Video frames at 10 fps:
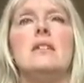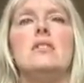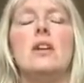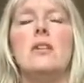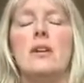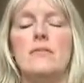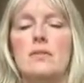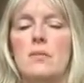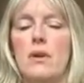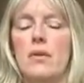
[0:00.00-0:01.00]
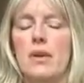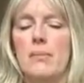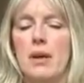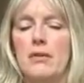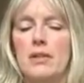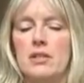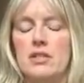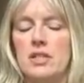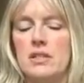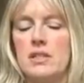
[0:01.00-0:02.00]
You don't have to worry about the
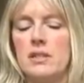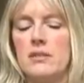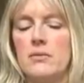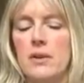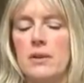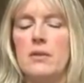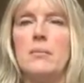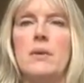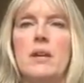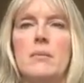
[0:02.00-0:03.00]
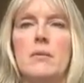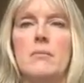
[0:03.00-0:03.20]
logistics of whether you'll meet him